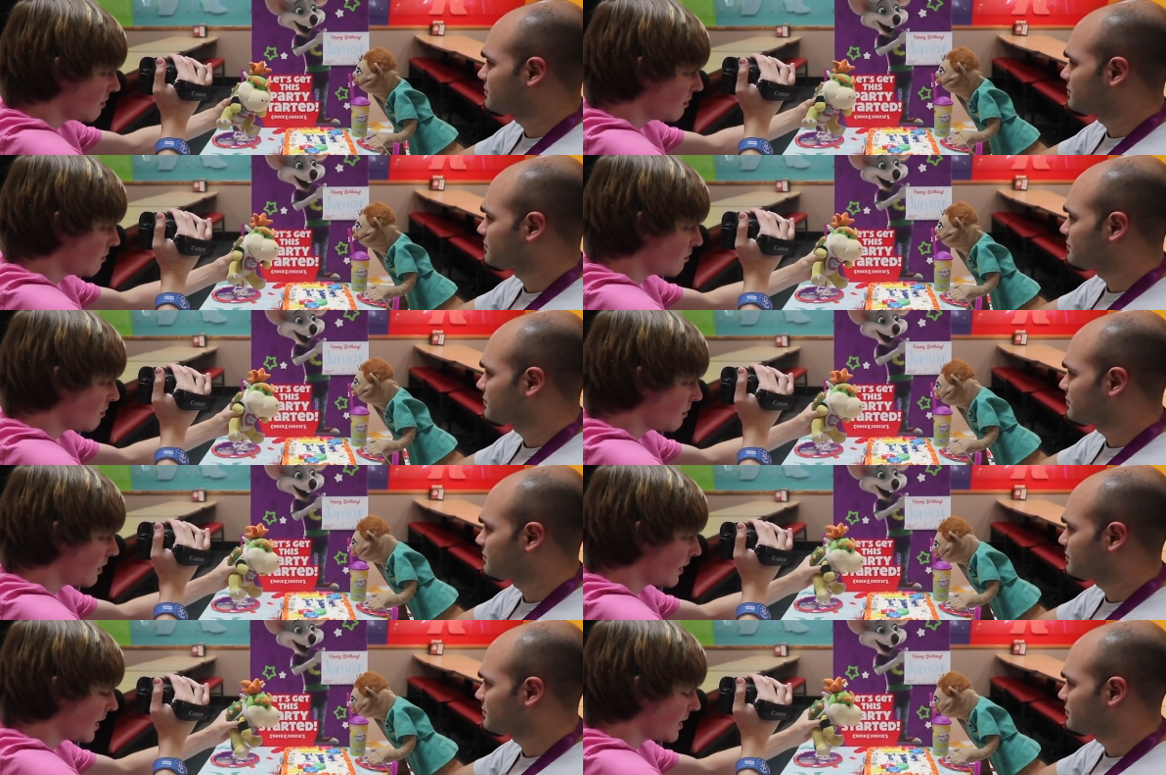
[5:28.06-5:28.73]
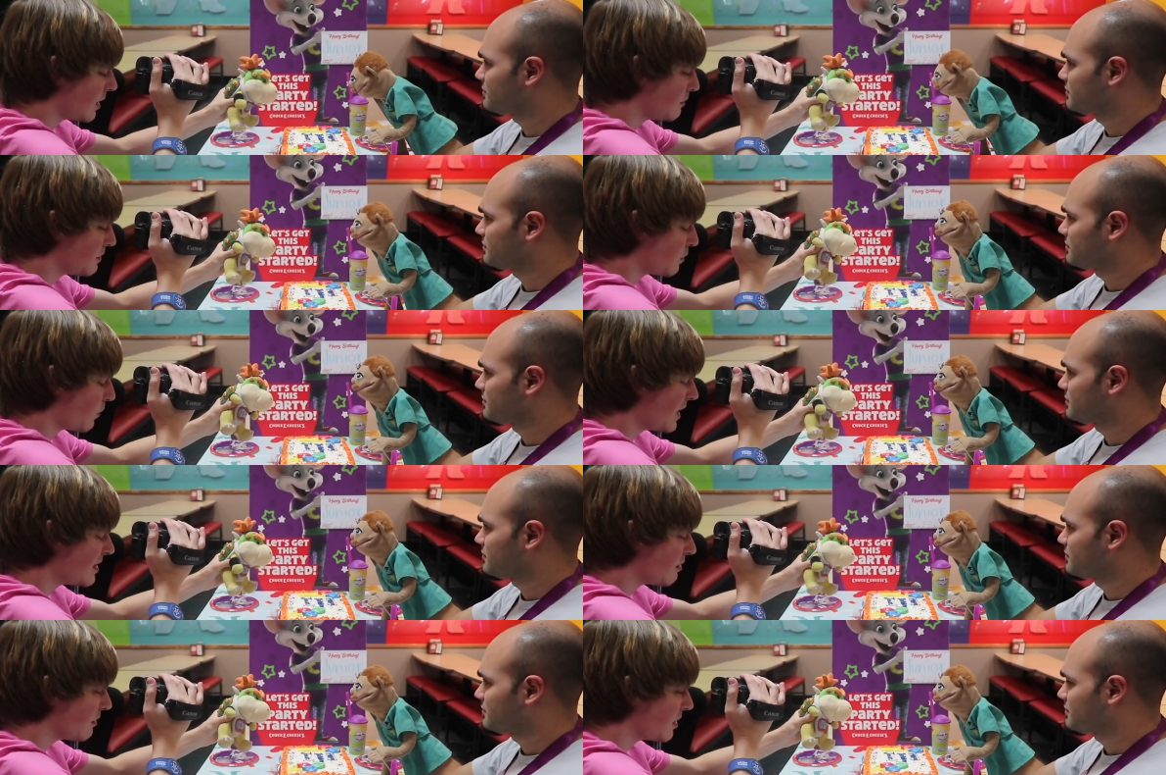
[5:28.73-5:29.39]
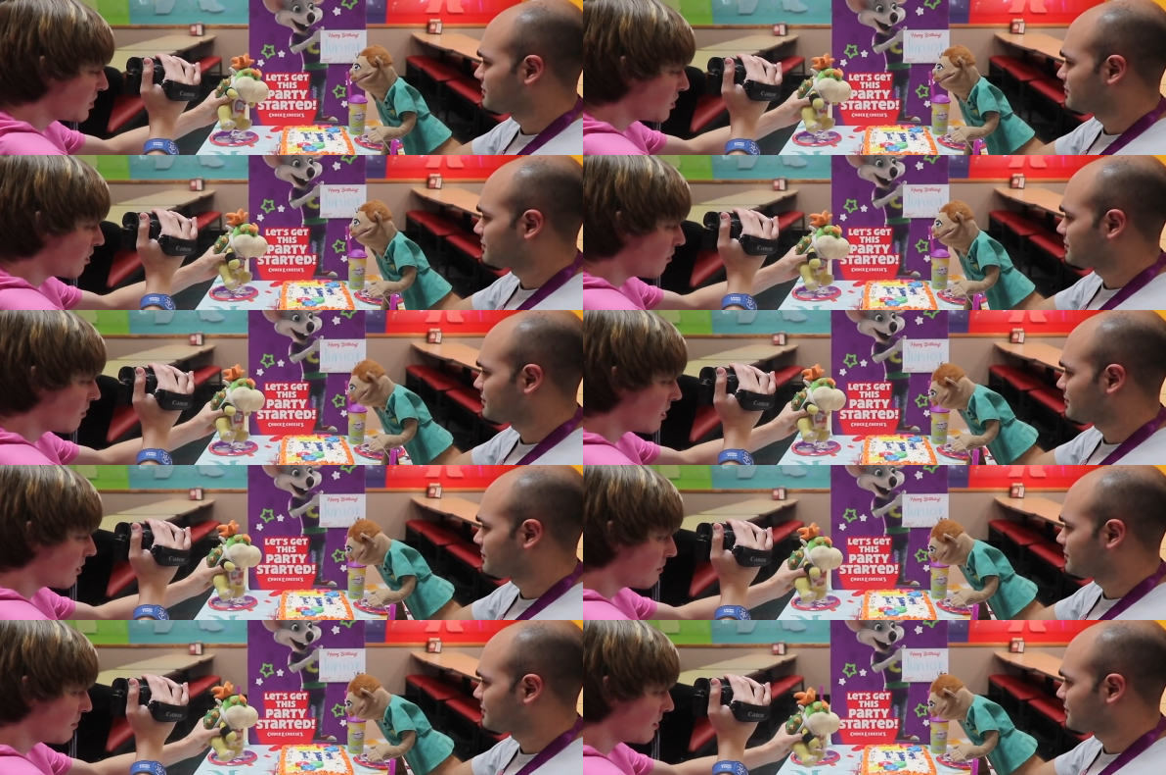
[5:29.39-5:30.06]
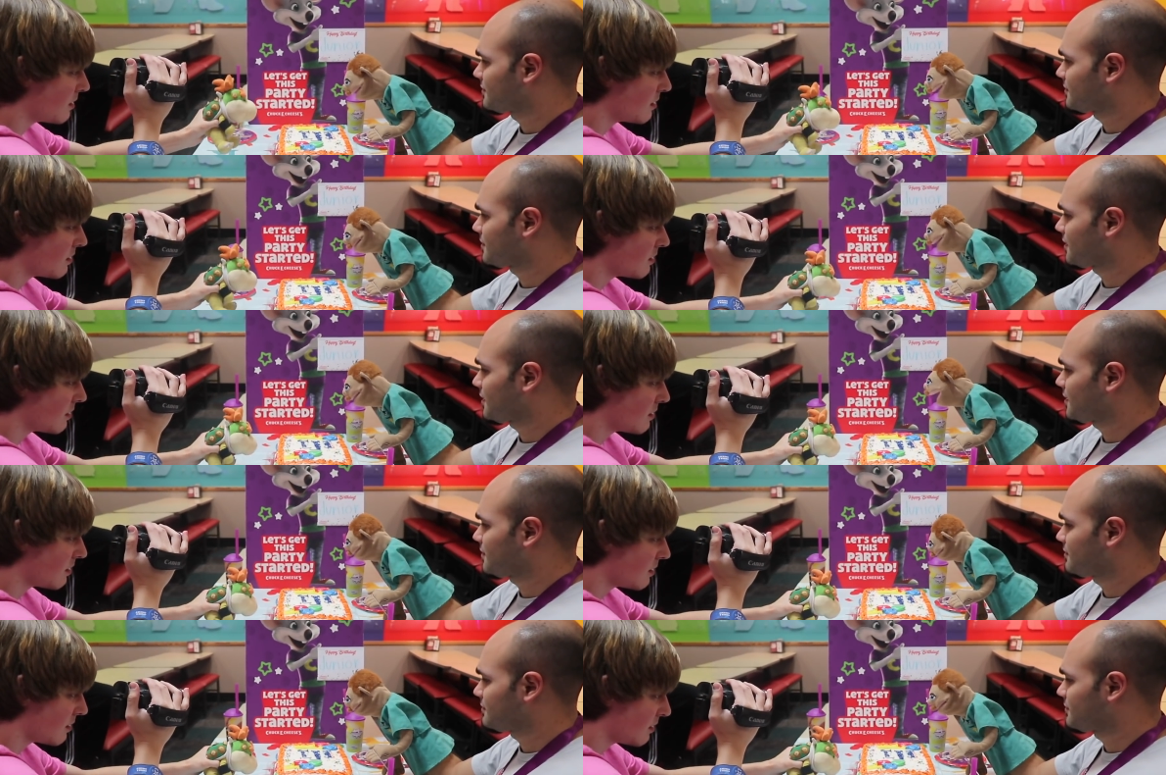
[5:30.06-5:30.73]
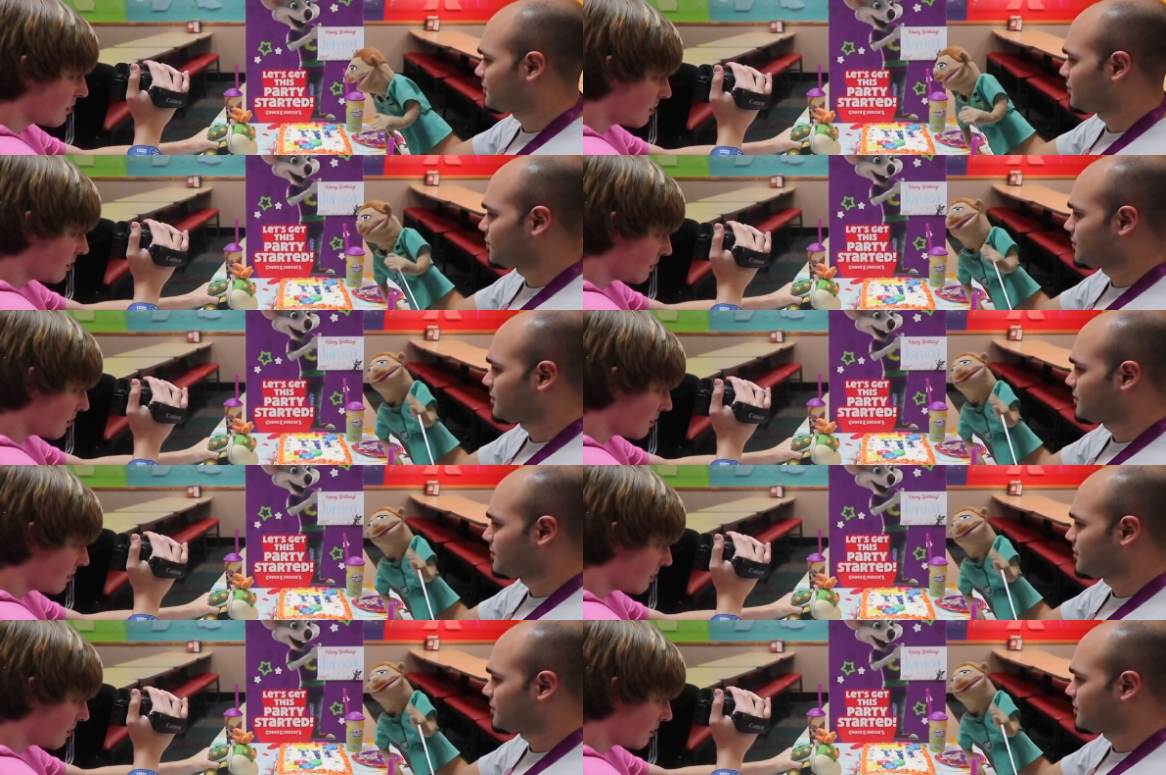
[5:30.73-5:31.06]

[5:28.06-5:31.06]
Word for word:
Speaker 1: Um, guess I'll just wait till they show up. Okay, if you